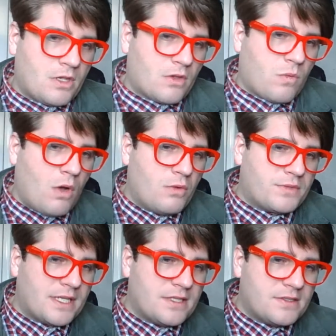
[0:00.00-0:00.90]
Quote,
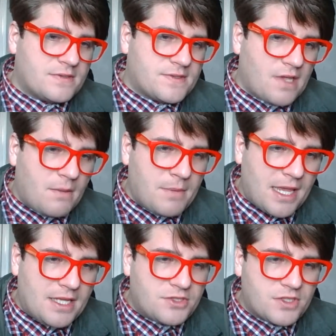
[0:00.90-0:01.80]
in some
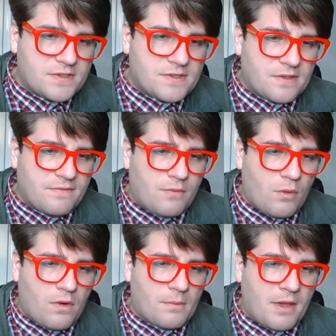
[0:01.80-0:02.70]
agents, the
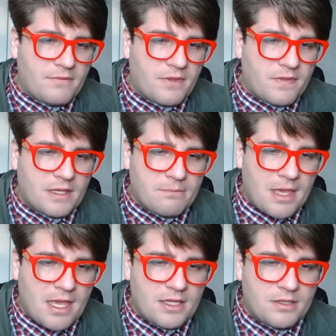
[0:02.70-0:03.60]
form of the thing
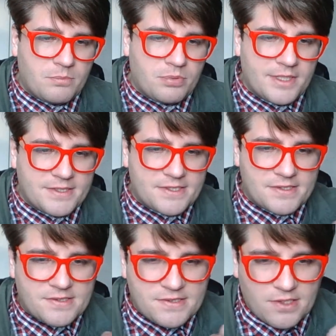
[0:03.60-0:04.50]
made
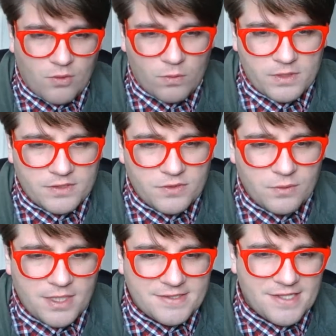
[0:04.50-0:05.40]
preexists according to
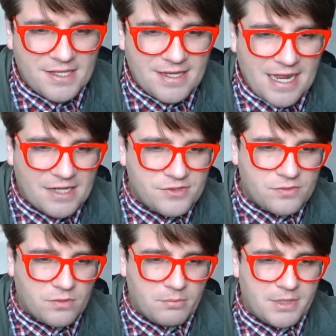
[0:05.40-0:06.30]
its
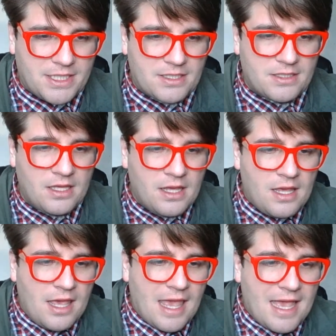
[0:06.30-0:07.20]
natural being,
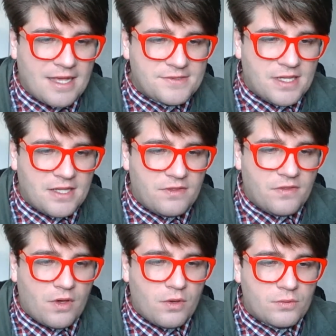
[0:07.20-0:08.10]
as in
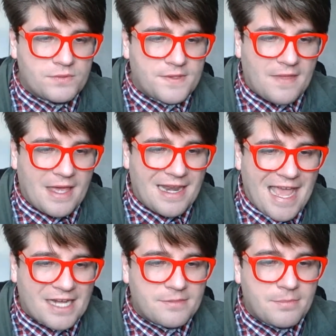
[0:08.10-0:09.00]
those that
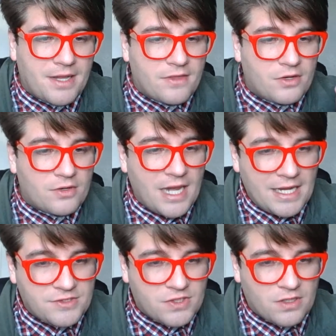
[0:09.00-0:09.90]
act by their
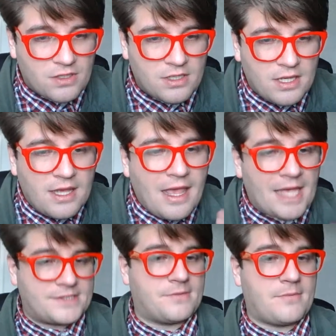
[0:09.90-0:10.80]
nature,
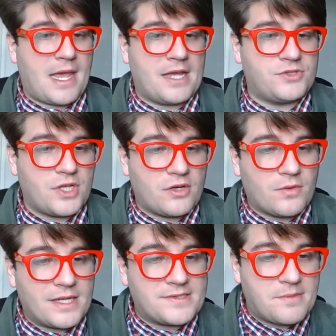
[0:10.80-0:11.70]
as a man
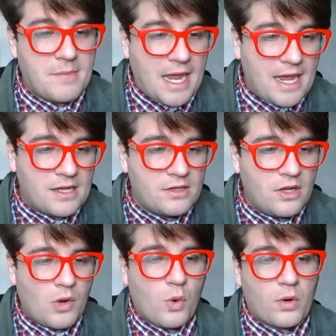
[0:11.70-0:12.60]
generates a man,
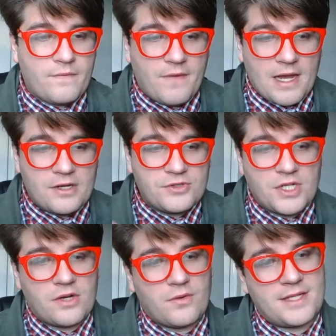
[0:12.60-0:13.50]
or a fire
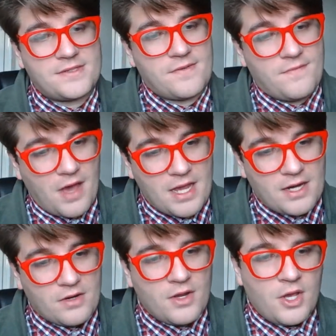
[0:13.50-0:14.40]
generates a fire.